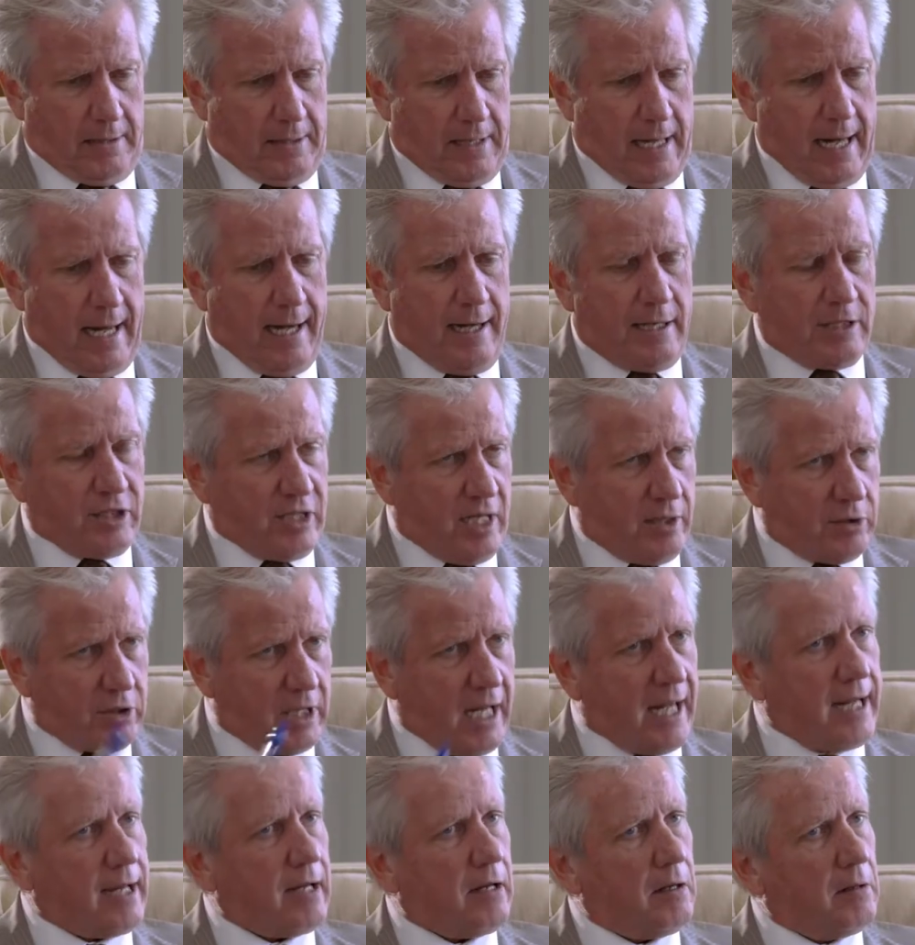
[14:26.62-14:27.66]
and it sounds
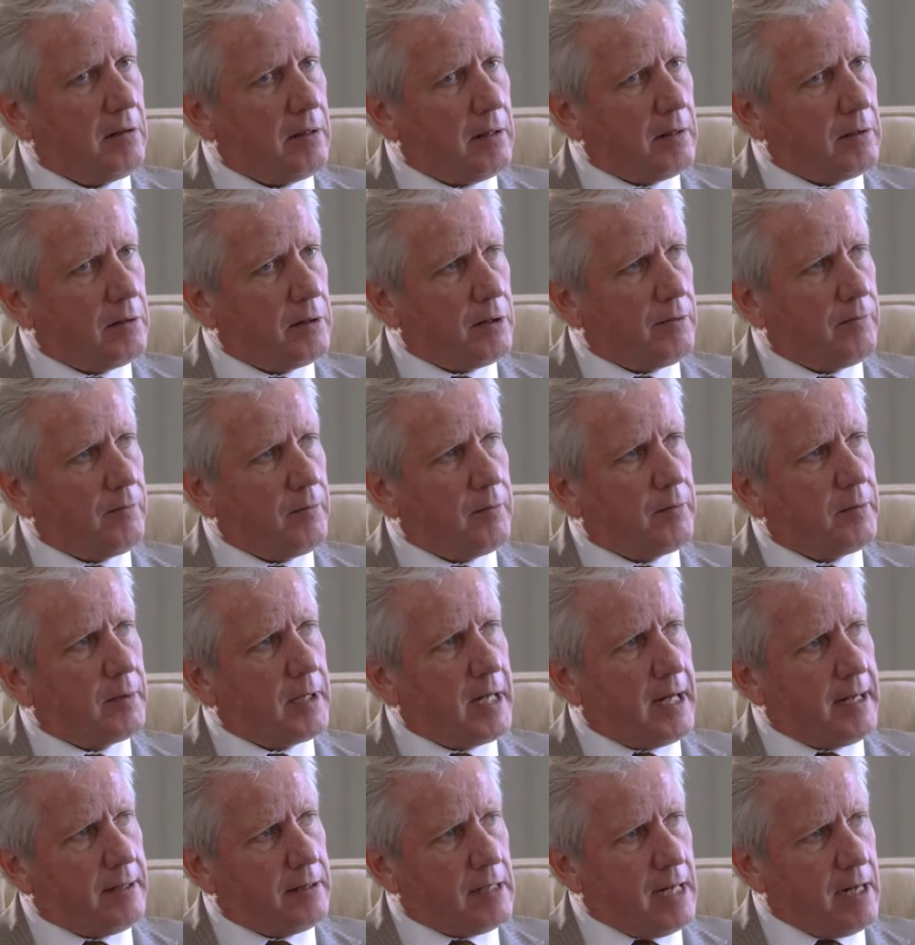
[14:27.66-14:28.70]
like
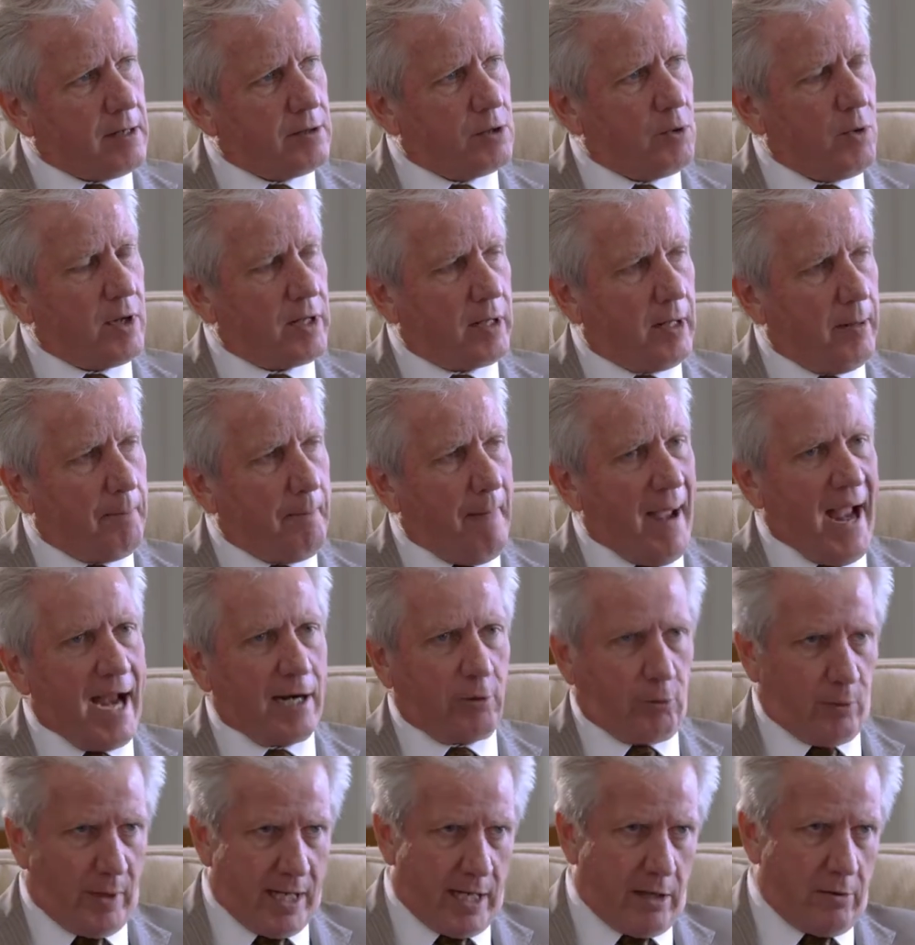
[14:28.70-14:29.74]
in, in doing the
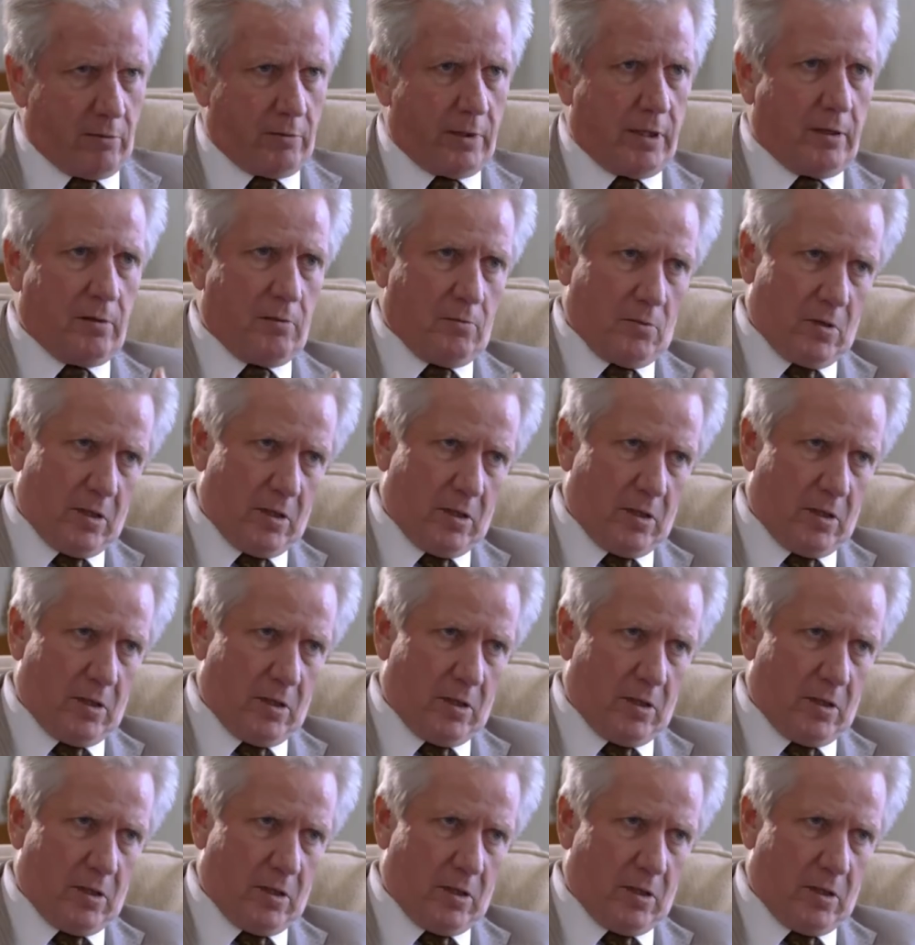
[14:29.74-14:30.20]
background in,